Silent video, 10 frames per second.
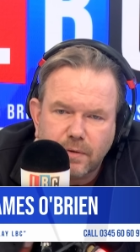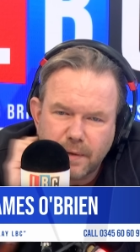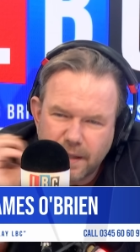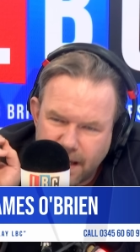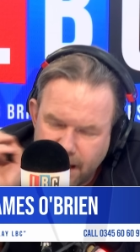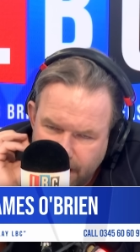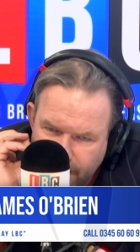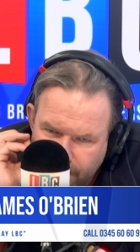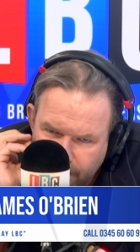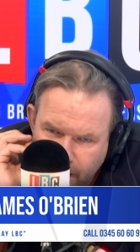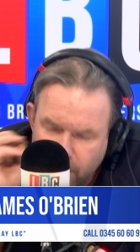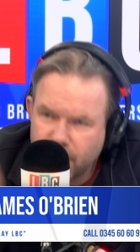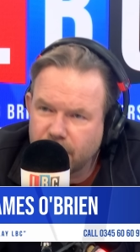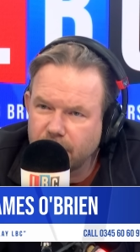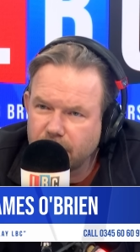But that
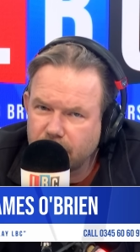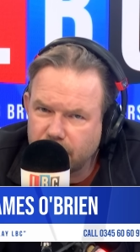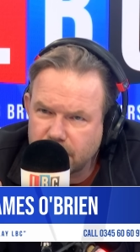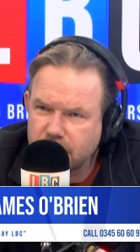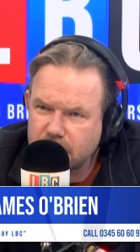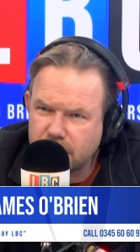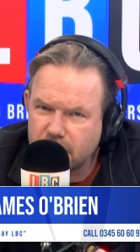moment was